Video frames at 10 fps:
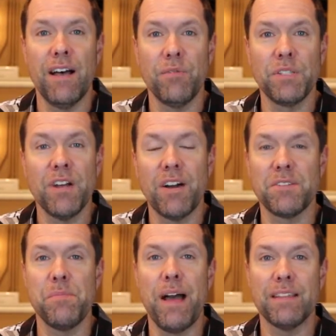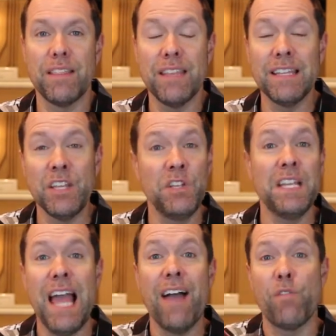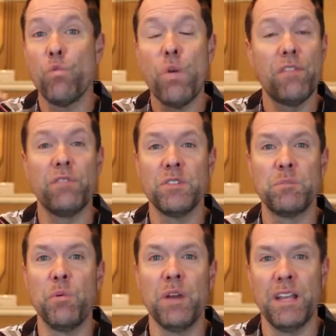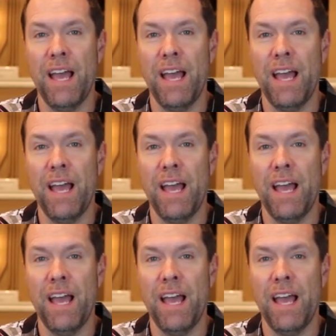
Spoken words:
We talked about the thing that you need to have a reference point.